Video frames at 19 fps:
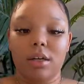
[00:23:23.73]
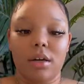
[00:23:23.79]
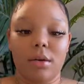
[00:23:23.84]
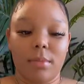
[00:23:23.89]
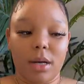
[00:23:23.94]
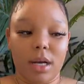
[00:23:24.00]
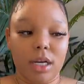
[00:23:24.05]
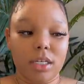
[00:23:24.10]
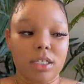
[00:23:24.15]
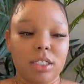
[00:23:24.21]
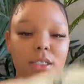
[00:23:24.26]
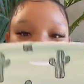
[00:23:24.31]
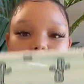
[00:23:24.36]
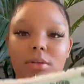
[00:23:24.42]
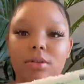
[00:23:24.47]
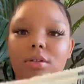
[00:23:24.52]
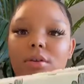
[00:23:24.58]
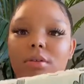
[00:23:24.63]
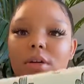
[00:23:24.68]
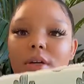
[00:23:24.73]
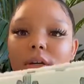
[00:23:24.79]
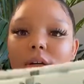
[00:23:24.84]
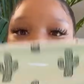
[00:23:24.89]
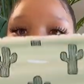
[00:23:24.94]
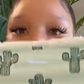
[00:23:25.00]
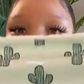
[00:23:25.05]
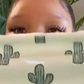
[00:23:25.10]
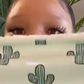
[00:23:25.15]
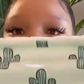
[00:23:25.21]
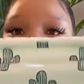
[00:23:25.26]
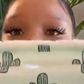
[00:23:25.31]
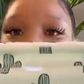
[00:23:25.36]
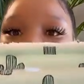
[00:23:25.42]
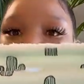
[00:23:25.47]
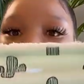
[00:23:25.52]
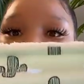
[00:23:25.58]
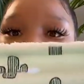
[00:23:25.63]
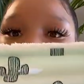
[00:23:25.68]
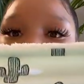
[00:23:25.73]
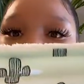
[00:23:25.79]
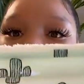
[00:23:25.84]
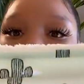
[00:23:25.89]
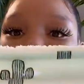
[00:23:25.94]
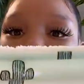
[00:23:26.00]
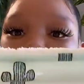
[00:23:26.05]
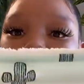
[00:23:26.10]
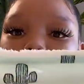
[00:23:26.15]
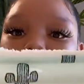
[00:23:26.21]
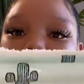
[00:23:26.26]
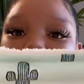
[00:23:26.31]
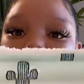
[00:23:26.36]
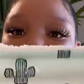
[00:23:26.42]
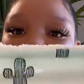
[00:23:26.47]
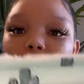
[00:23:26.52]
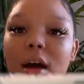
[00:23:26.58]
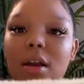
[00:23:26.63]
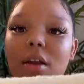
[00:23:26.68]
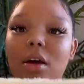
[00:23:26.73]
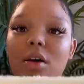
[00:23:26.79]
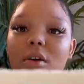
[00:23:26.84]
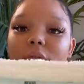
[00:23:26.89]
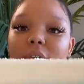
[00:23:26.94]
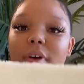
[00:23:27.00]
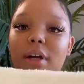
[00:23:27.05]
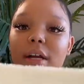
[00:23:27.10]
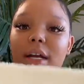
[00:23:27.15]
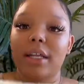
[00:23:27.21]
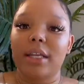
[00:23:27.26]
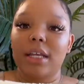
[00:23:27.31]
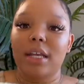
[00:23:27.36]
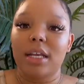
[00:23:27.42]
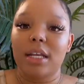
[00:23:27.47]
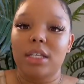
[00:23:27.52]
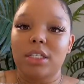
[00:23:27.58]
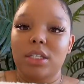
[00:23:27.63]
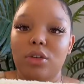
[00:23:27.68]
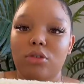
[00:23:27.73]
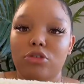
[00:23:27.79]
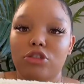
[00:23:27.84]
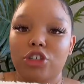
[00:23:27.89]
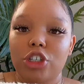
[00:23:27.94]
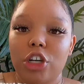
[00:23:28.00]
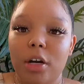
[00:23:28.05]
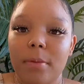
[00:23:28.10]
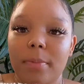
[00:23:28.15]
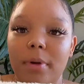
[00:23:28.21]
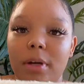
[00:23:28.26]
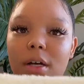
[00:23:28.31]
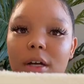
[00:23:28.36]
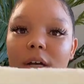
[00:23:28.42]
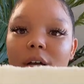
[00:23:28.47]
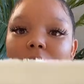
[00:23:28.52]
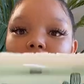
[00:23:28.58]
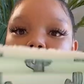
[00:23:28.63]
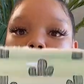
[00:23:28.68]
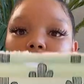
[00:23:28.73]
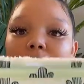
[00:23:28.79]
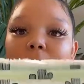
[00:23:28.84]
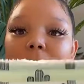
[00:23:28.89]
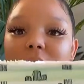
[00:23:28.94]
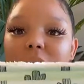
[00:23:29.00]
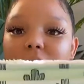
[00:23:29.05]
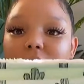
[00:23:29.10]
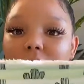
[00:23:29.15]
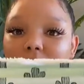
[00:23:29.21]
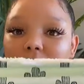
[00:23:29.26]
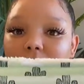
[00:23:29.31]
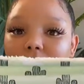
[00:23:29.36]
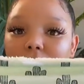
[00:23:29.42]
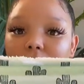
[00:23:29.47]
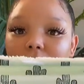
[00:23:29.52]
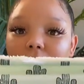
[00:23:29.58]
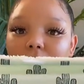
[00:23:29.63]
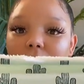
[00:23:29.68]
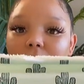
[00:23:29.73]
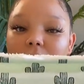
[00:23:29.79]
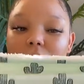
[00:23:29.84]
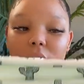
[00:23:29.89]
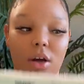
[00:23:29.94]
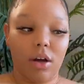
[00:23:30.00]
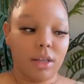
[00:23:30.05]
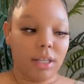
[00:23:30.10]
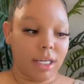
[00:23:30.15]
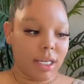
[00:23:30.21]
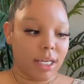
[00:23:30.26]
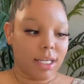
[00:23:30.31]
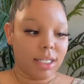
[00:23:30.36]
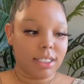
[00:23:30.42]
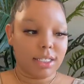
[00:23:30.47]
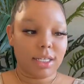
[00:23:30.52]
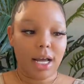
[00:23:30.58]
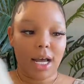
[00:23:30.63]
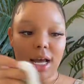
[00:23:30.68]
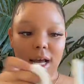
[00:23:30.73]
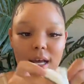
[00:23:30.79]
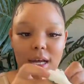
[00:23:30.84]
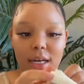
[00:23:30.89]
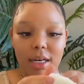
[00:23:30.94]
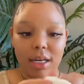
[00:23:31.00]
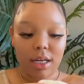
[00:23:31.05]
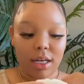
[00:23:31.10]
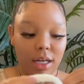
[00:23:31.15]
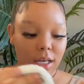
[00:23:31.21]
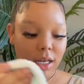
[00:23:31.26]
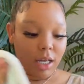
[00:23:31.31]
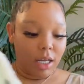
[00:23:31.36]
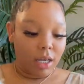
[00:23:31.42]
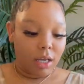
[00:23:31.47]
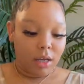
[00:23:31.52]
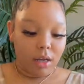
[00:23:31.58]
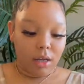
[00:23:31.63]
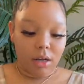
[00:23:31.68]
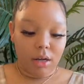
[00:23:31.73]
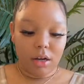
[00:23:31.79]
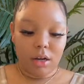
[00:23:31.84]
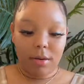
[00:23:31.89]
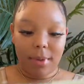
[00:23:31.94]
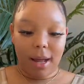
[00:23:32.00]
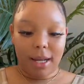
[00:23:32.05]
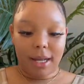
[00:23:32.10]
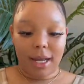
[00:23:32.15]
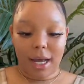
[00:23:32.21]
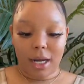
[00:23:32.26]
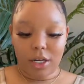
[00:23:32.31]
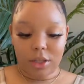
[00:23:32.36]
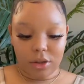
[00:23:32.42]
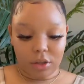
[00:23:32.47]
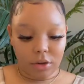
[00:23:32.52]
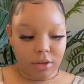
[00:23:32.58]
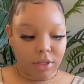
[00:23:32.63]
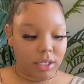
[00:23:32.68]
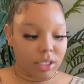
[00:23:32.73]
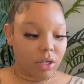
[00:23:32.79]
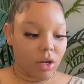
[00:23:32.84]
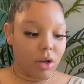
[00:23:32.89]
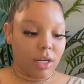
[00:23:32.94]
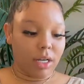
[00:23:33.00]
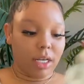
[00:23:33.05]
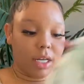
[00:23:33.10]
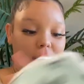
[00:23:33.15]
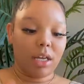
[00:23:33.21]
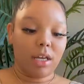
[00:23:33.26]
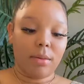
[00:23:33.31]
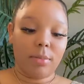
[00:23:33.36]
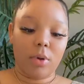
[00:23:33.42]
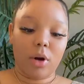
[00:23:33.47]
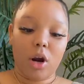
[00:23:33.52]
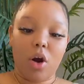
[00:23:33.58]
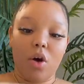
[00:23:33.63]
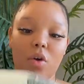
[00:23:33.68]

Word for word: Oh my gosh, it smells so good. It has these little cactuses all over it. And then this little Sherpa material on the inside. I can kind of throw this on him or